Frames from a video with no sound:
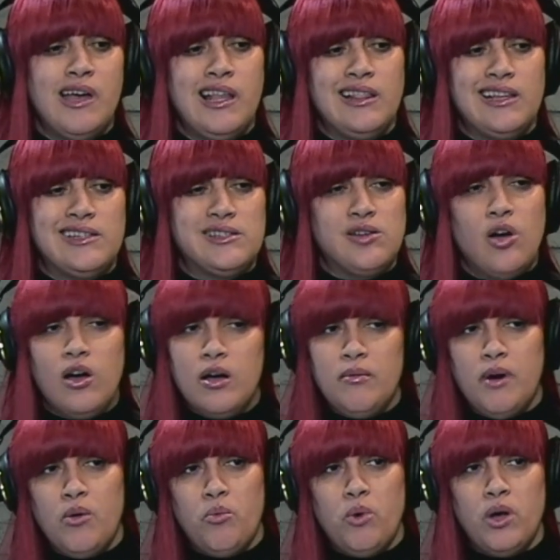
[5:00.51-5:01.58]
let's talk
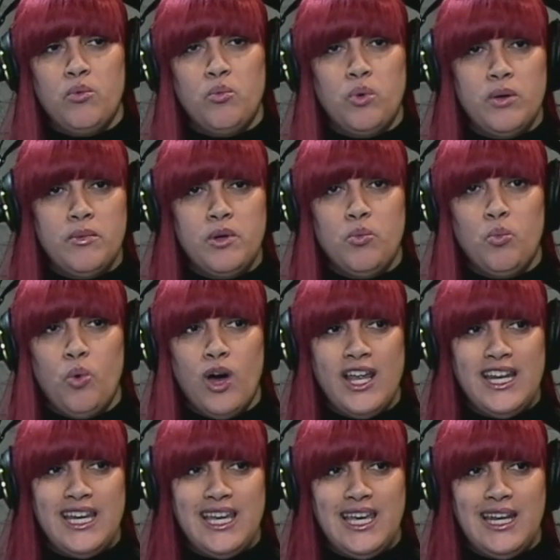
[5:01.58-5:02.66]
about what women want,
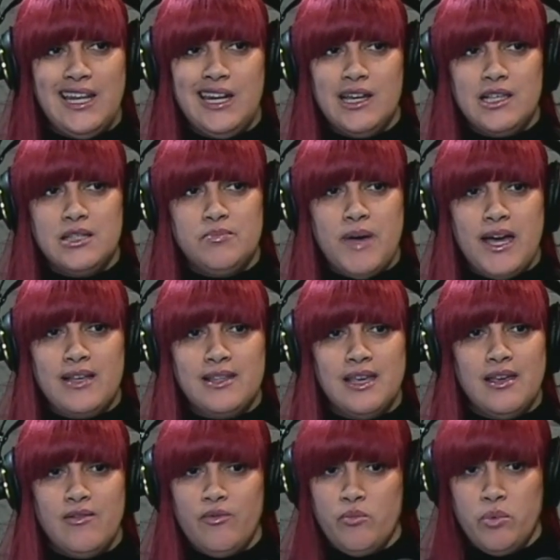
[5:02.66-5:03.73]
need, and expect
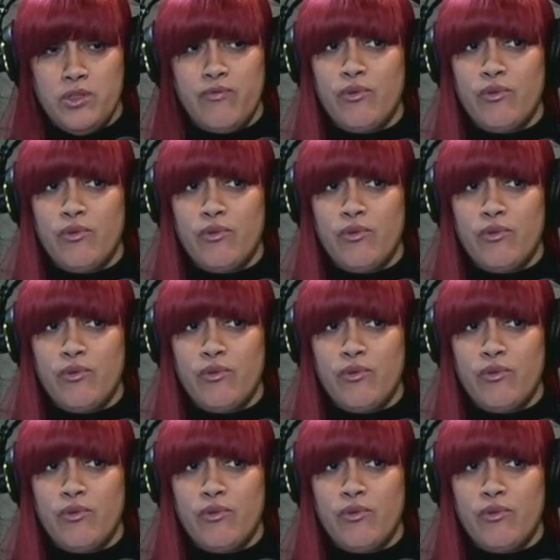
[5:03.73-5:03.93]
with